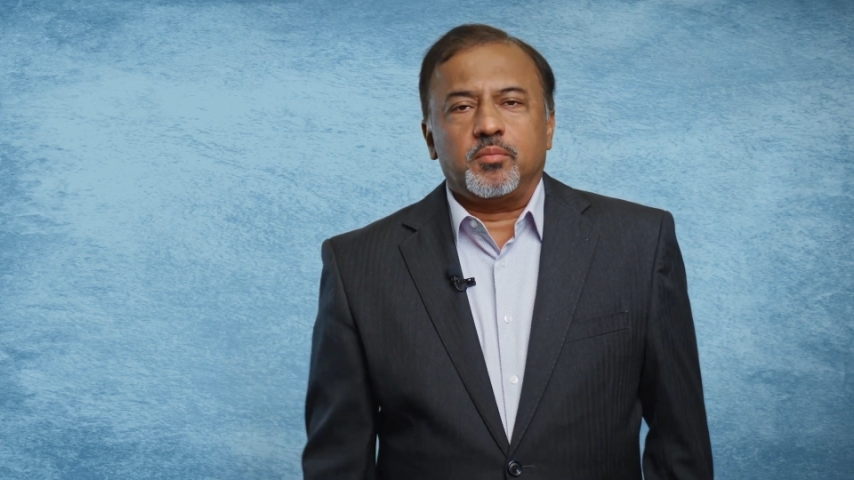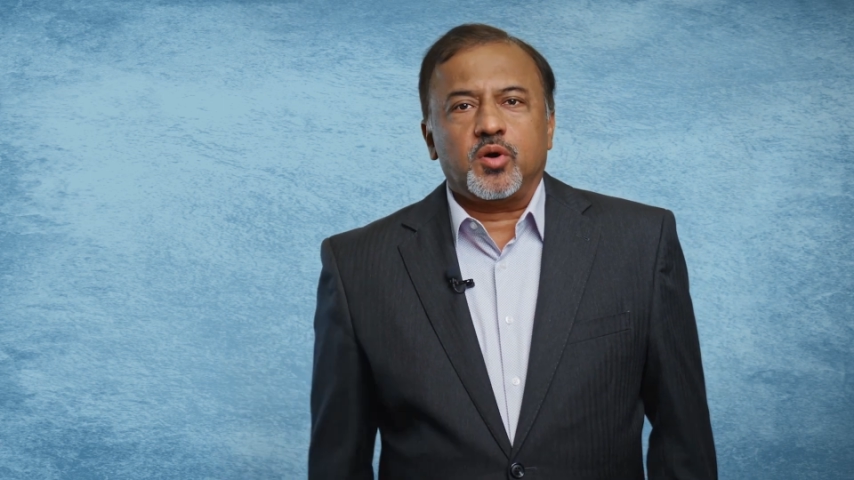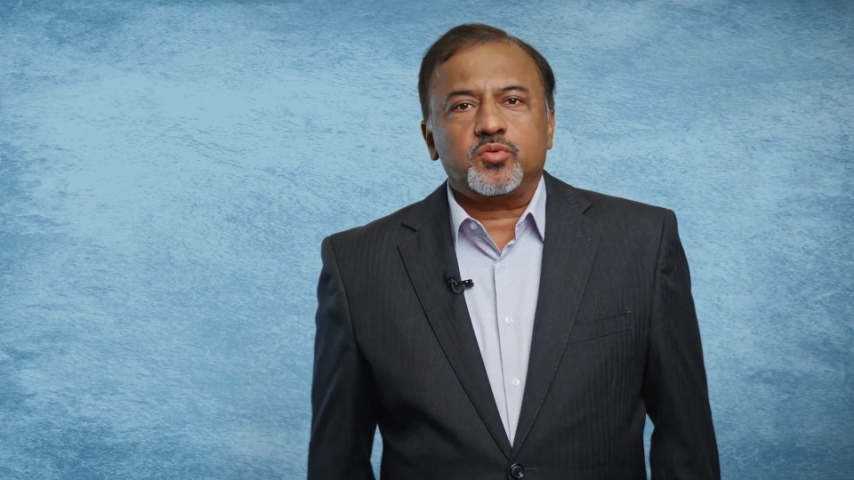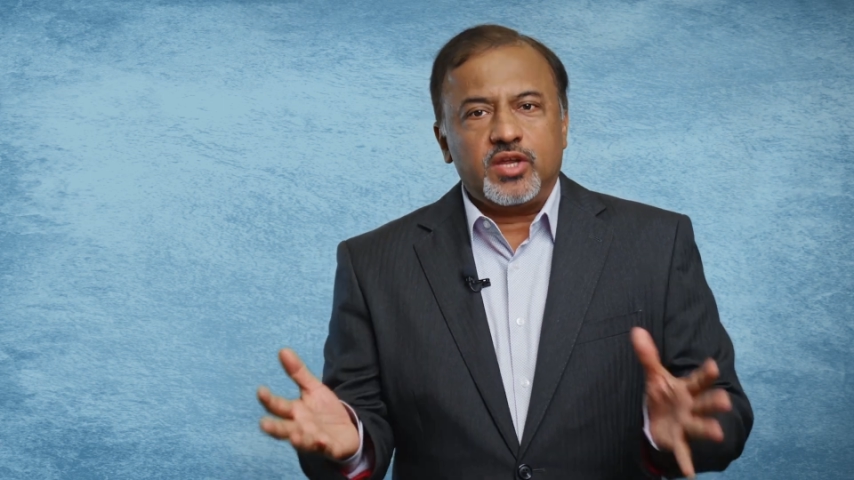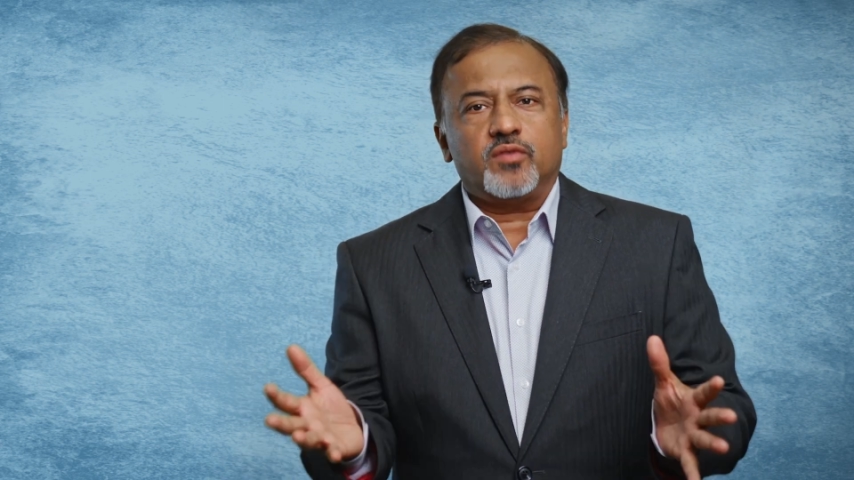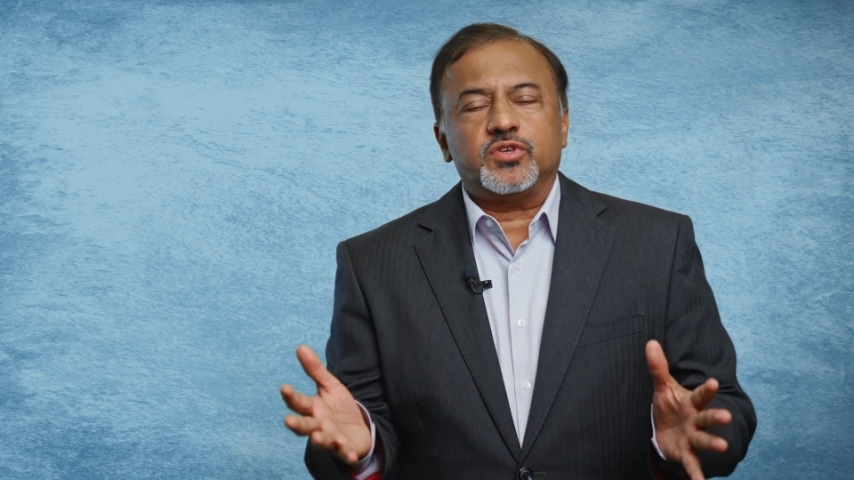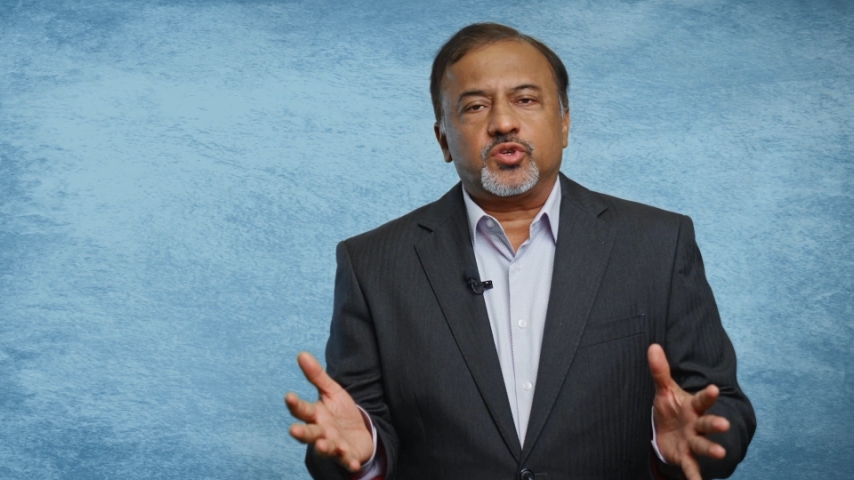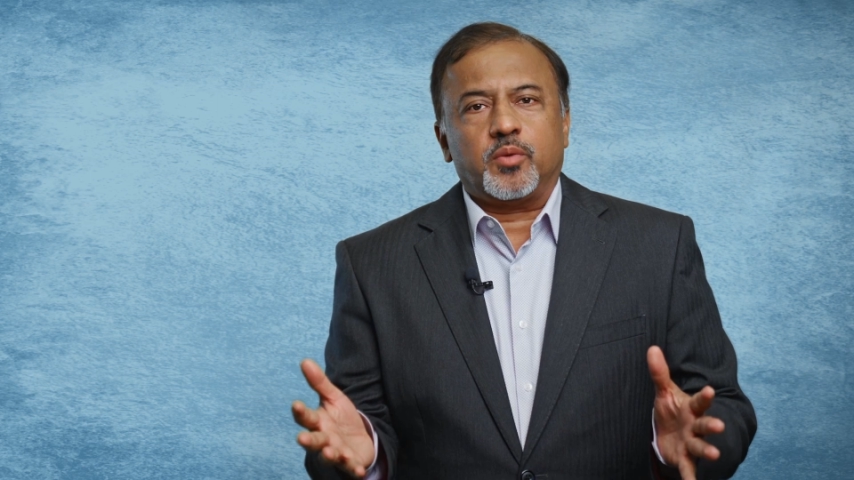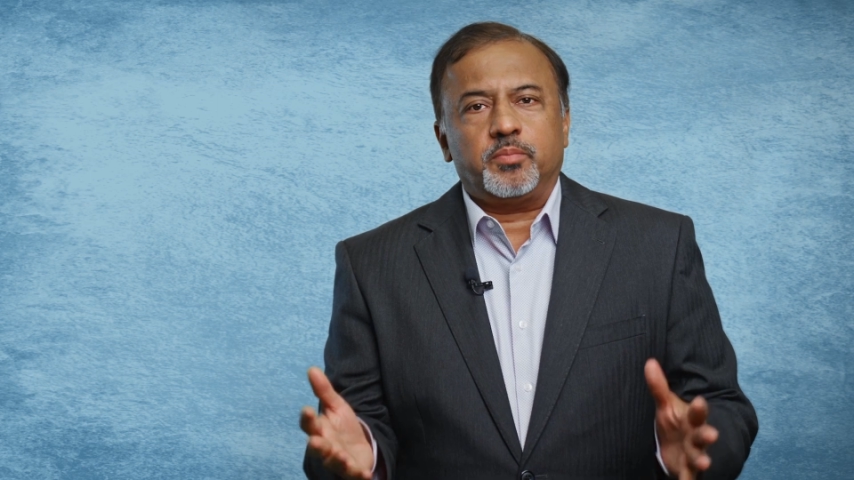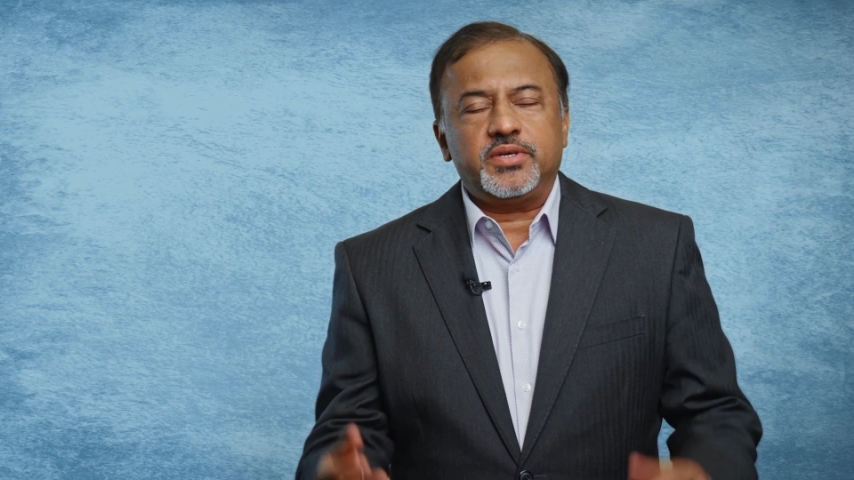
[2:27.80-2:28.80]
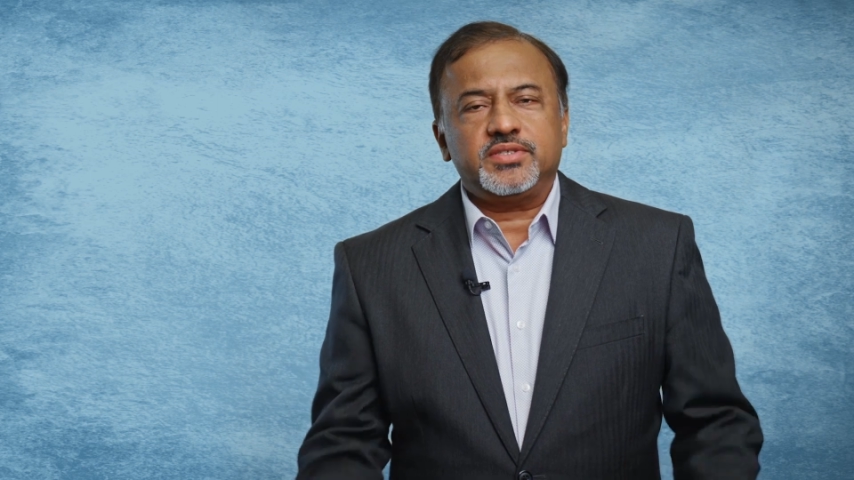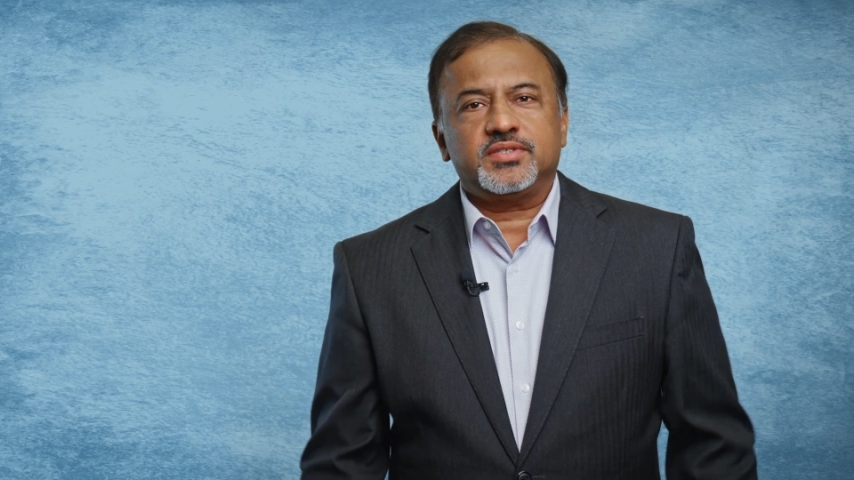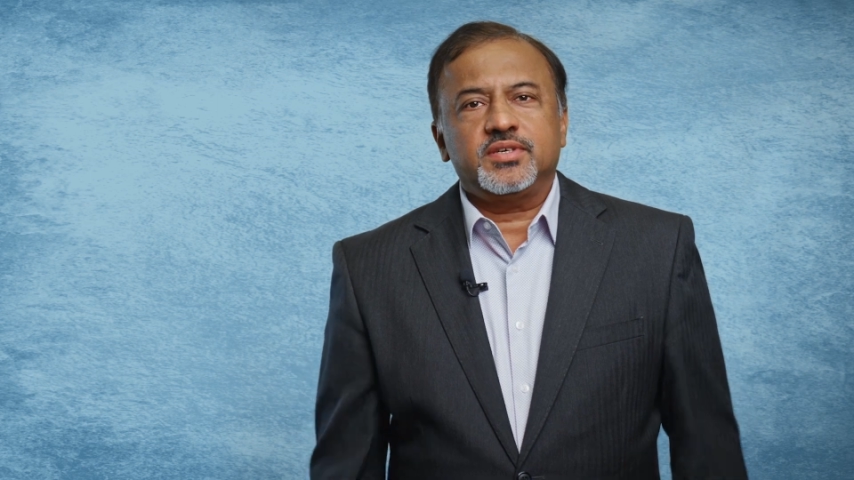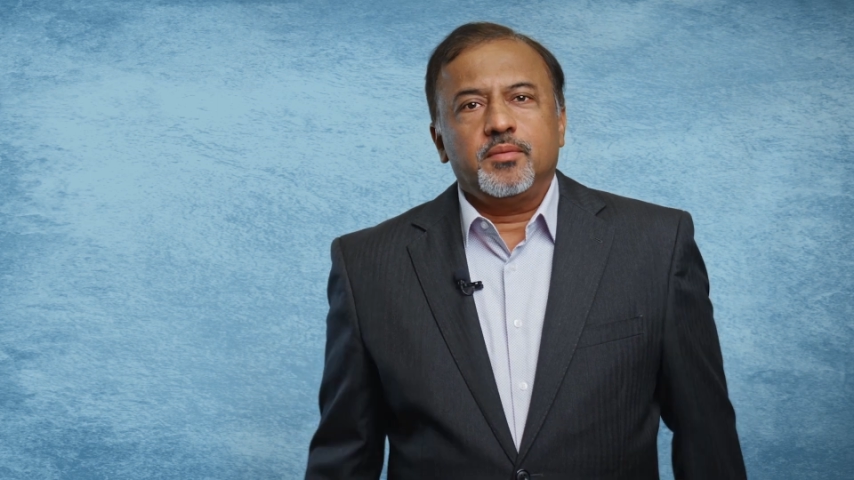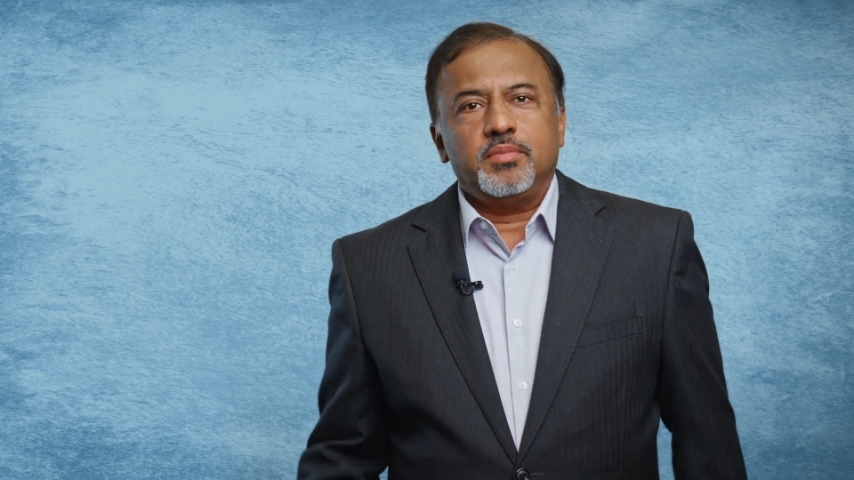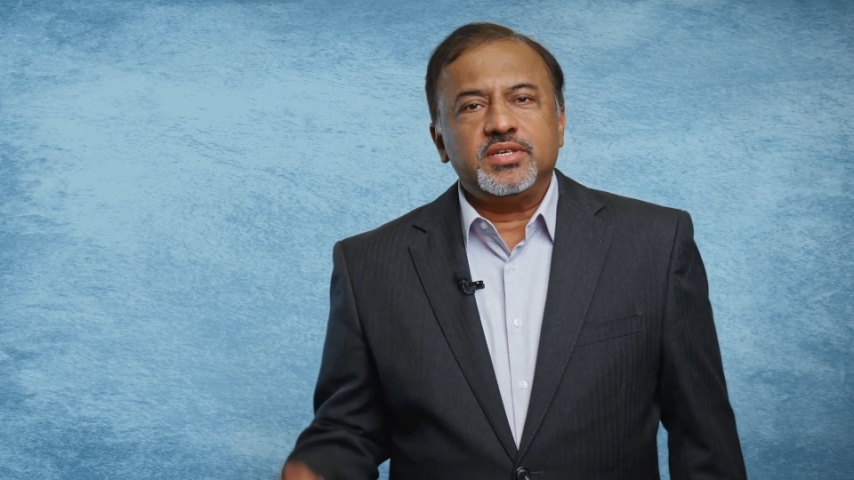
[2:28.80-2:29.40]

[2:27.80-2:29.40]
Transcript: about any of the topics,